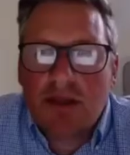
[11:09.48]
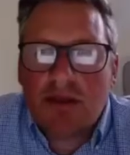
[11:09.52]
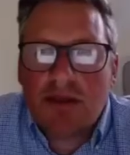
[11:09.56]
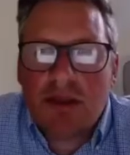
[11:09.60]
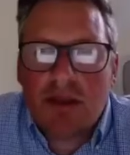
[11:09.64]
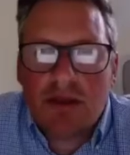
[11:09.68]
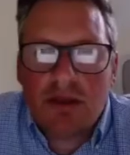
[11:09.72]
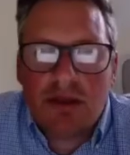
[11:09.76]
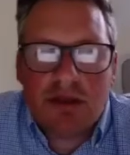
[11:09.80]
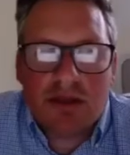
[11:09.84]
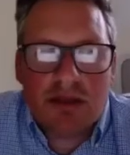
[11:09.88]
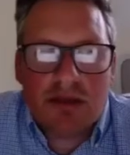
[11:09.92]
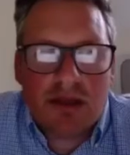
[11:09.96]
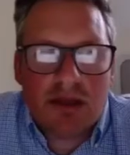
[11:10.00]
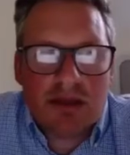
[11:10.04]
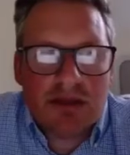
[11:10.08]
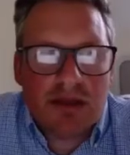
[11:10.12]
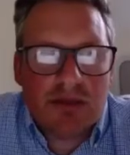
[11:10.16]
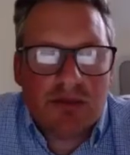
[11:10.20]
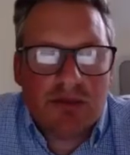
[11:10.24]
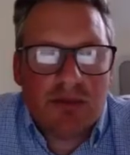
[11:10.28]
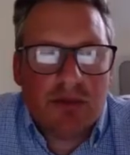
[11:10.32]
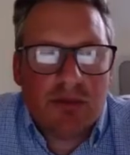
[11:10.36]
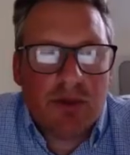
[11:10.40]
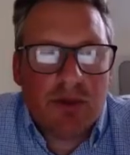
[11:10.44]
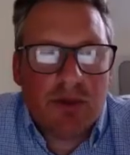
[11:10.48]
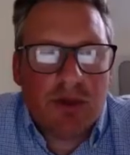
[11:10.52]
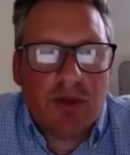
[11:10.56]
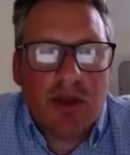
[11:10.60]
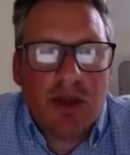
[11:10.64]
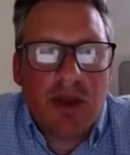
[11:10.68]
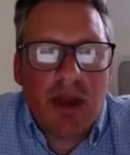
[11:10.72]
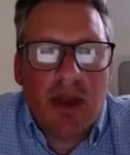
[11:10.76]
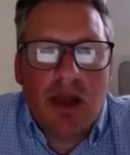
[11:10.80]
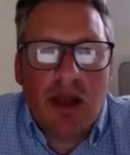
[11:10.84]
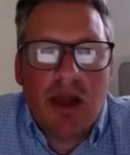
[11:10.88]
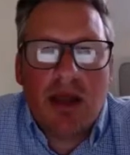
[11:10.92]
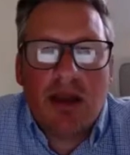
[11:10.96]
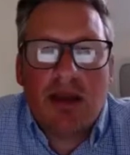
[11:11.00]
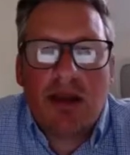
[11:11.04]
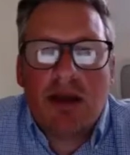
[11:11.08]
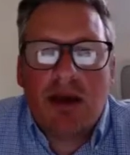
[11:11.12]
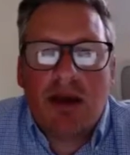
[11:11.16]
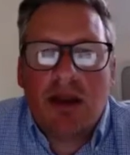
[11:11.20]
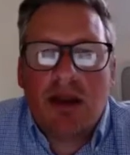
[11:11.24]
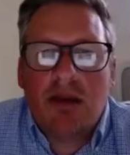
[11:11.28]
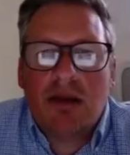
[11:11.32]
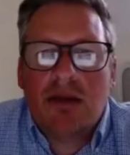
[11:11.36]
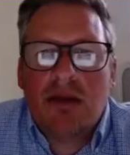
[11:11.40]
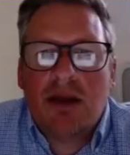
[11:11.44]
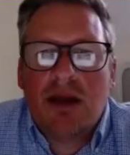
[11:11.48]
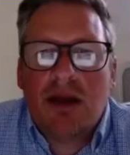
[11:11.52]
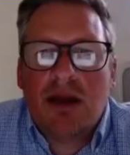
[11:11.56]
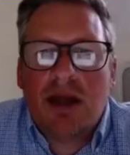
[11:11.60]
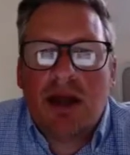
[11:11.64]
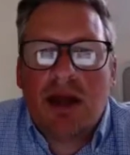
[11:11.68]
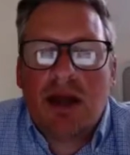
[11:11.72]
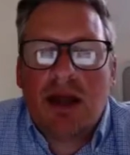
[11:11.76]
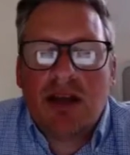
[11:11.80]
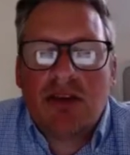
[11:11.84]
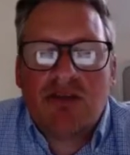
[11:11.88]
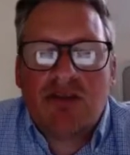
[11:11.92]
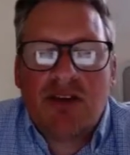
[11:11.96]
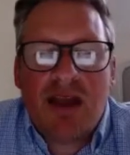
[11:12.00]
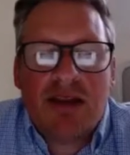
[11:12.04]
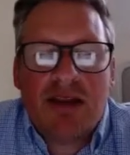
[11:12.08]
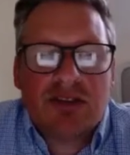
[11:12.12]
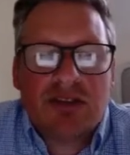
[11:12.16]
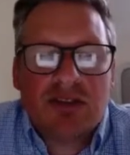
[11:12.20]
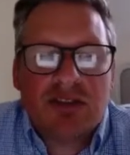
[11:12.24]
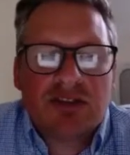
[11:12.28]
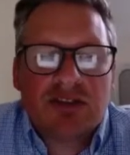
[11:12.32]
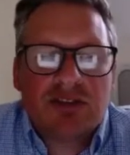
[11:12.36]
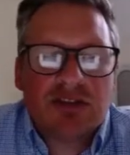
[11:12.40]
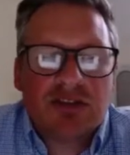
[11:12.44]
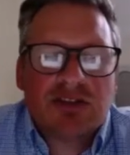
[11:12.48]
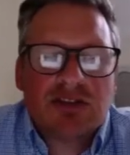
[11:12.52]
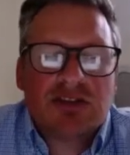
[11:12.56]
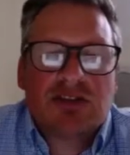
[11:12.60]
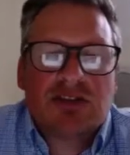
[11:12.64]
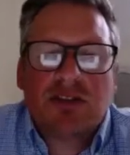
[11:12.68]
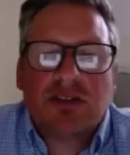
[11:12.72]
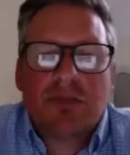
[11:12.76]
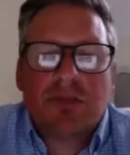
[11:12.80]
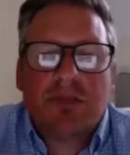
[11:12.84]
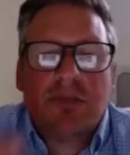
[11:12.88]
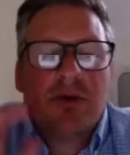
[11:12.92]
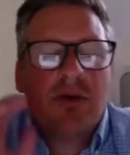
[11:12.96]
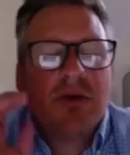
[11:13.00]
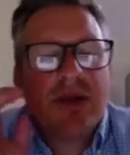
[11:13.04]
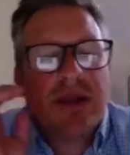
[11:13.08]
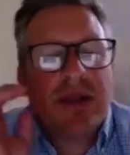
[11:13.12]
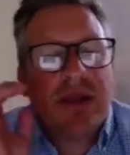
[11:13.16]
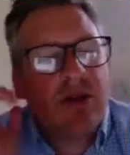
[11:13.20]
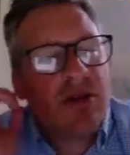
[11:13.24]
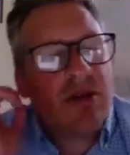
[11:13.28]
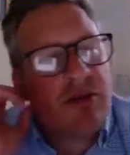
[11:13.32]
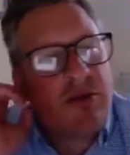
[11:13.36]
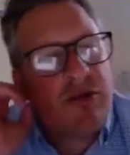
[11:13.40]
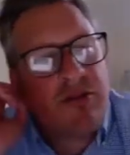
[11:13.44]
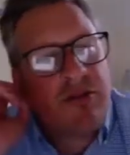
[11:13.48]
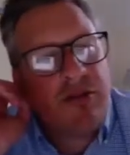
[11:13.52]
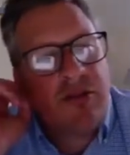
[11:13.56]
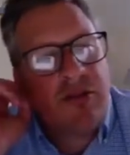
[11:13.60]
that's helpful, Will. And Adrienne, just on the point of